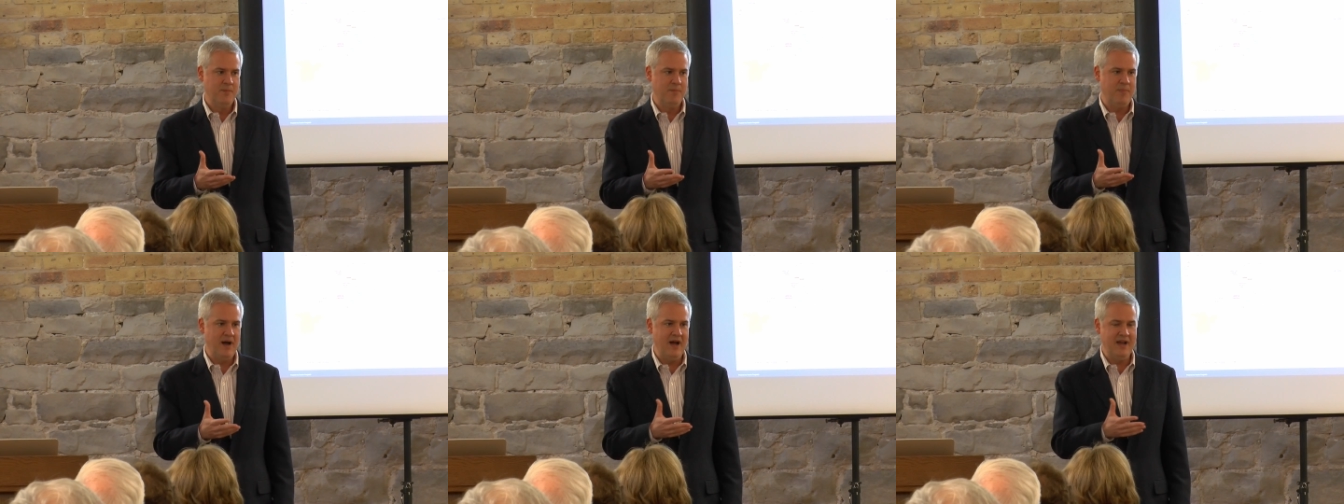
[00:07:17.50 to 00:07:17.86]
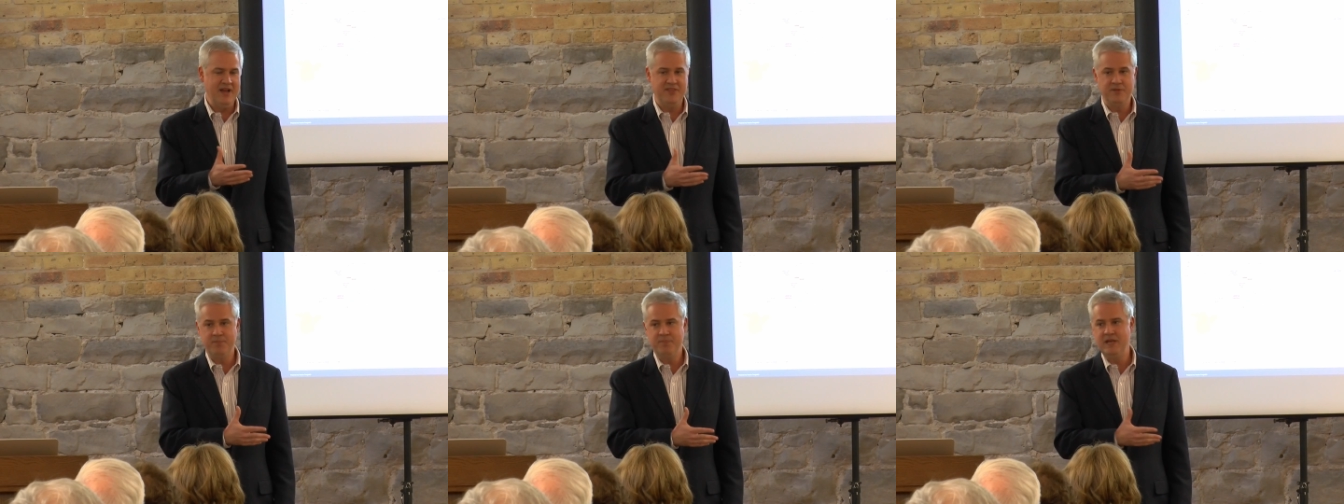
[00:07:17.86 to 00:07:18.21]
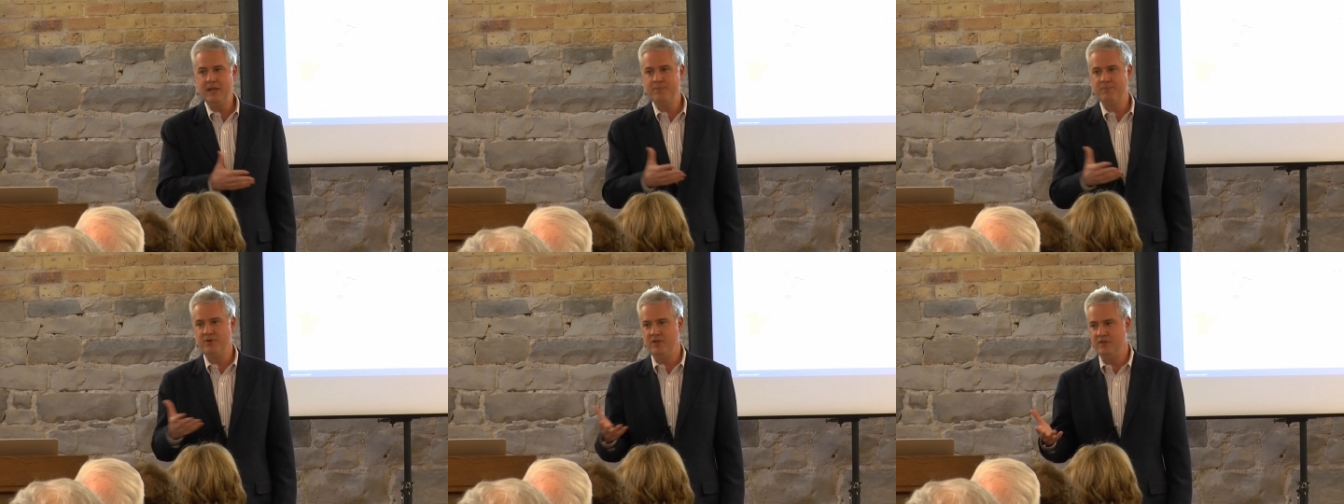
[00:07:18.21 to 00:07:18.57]
by the
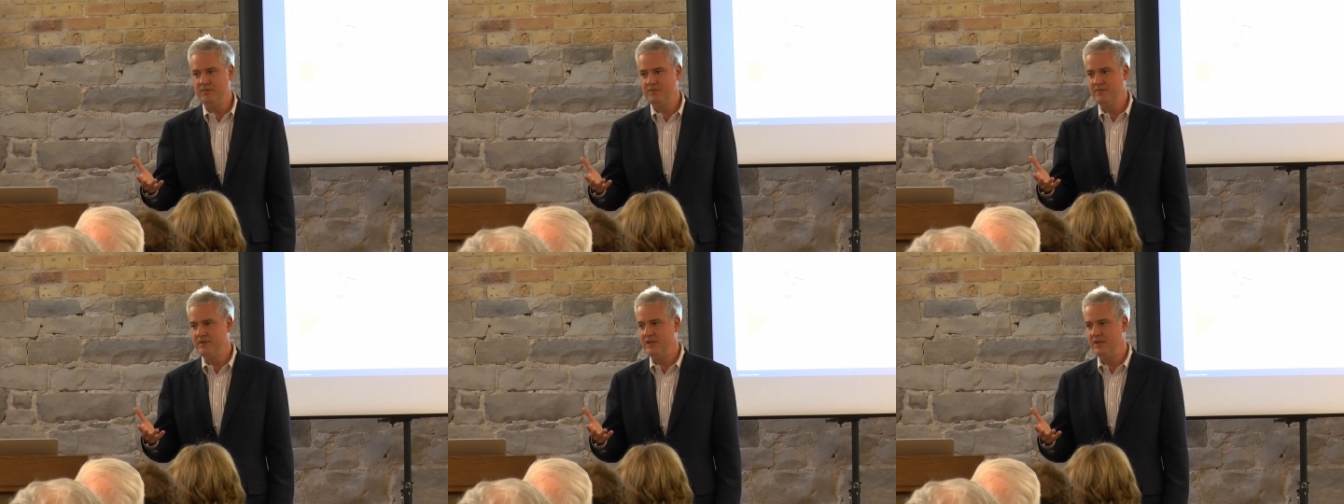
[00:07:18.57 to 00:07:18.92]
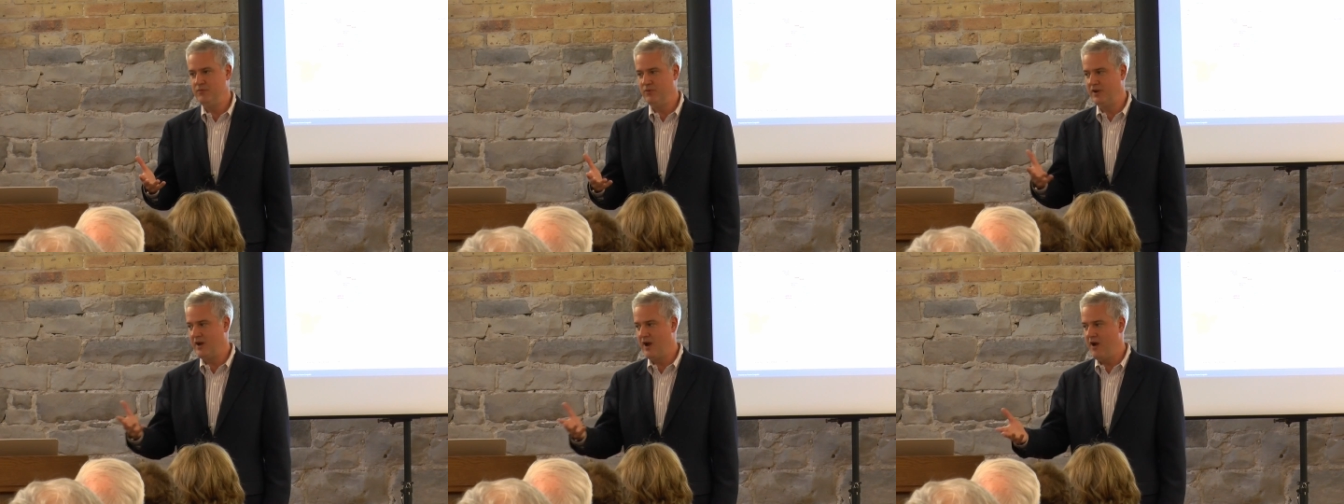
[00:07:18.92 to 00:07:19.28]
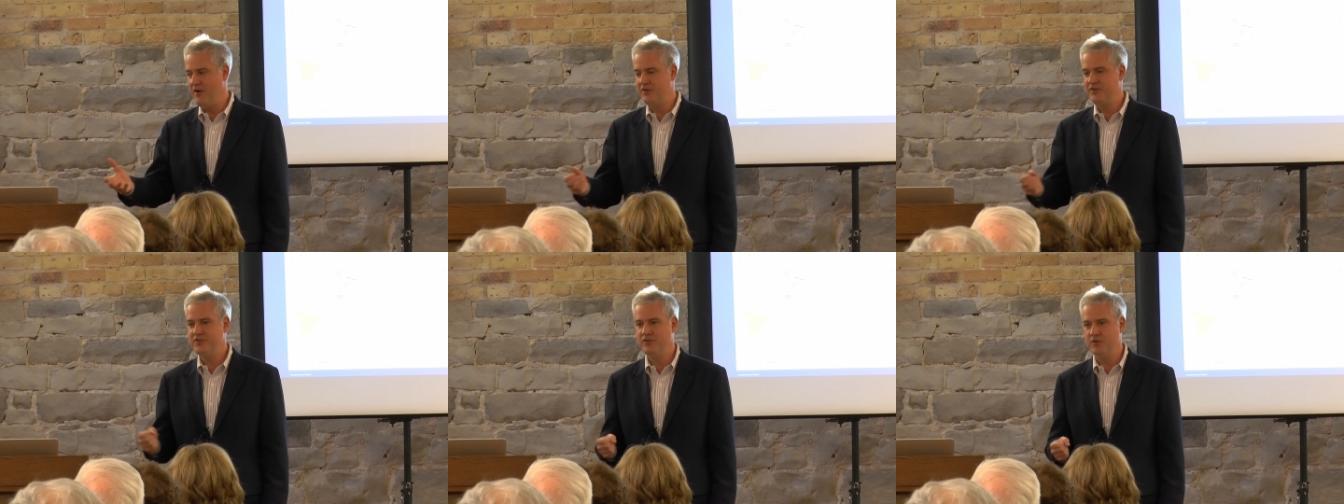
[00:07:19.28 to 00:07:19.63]
people in
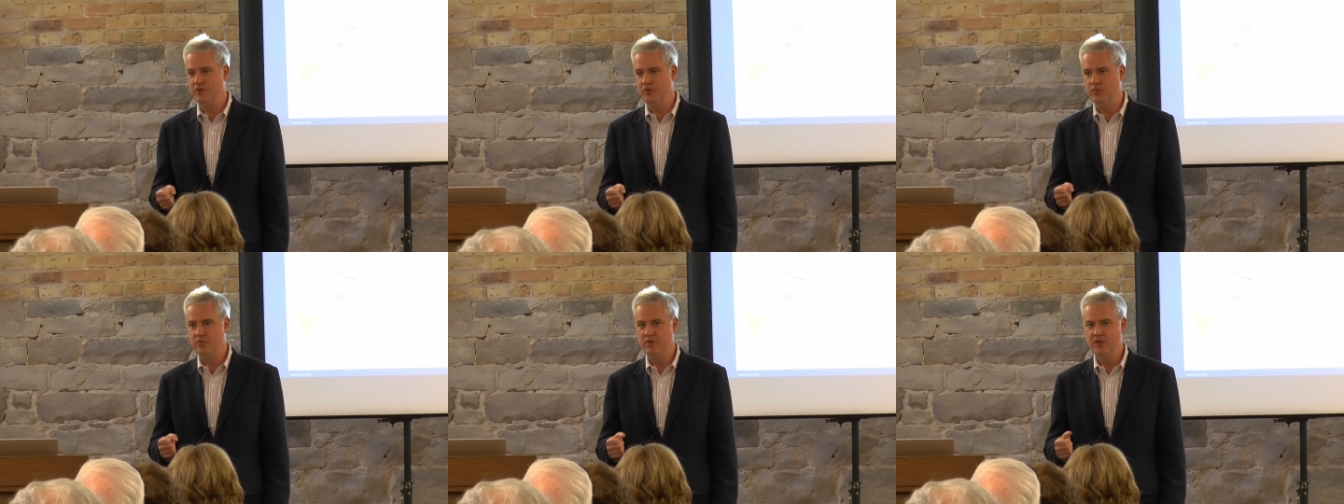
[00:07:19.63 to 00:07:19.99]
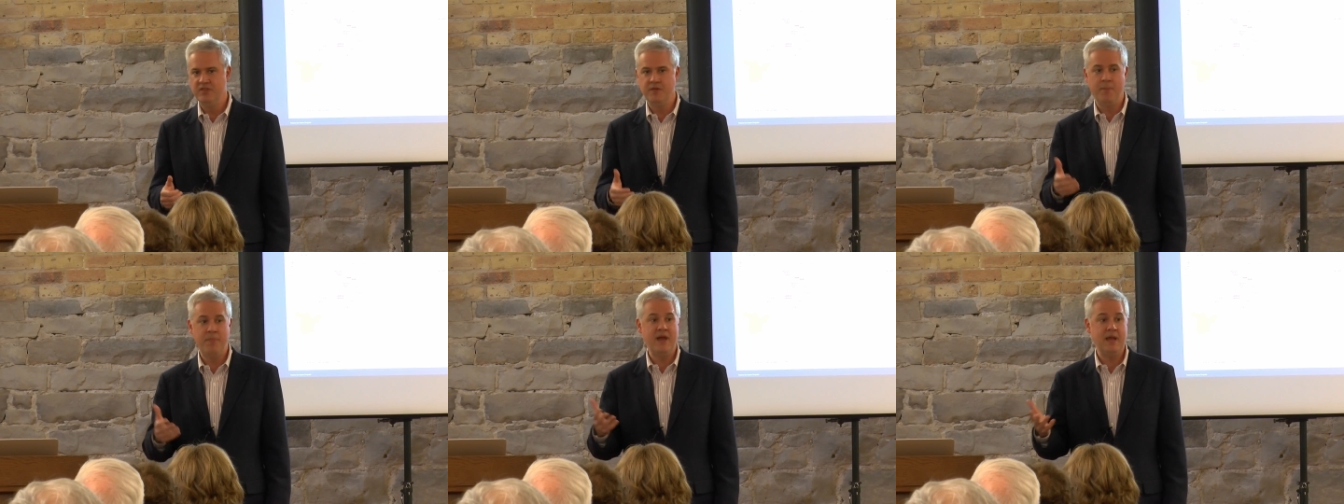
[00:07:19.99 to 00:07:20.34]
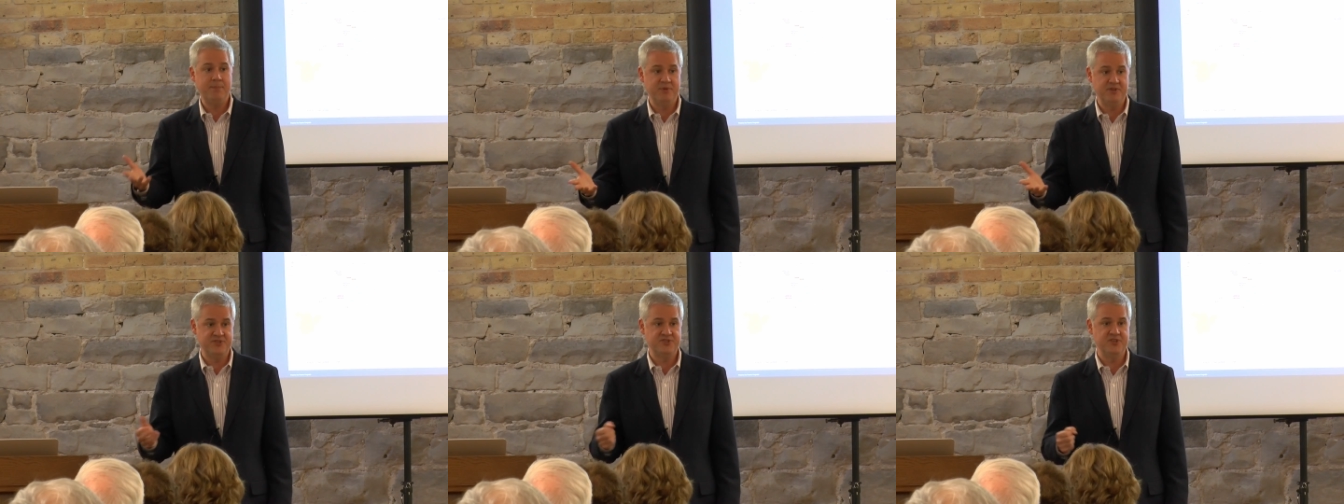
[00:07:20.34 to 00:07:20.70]
regard to the
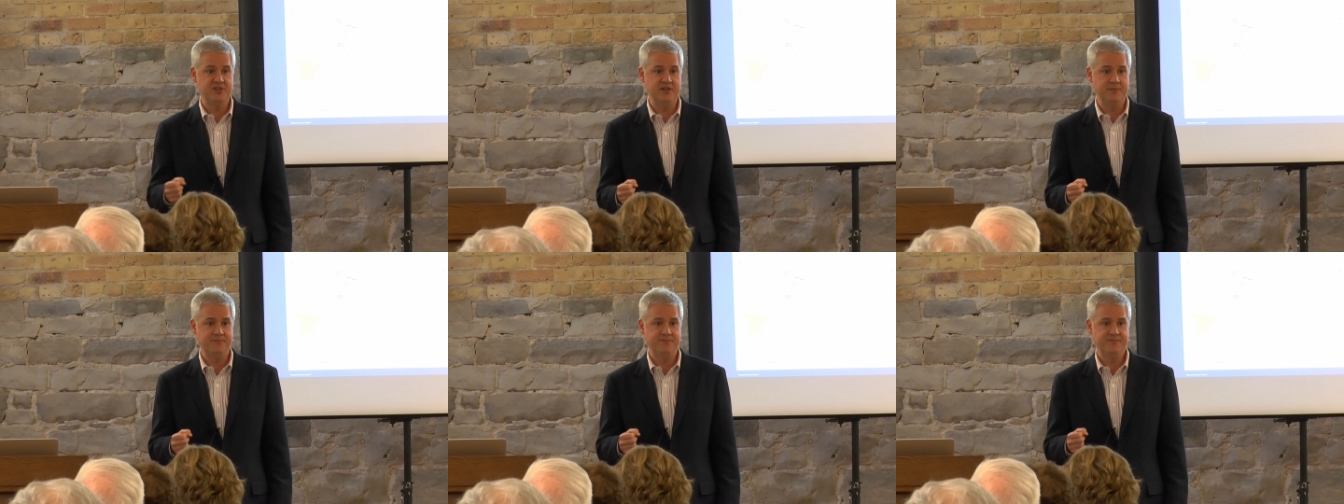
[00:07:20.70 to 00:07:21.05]
papacy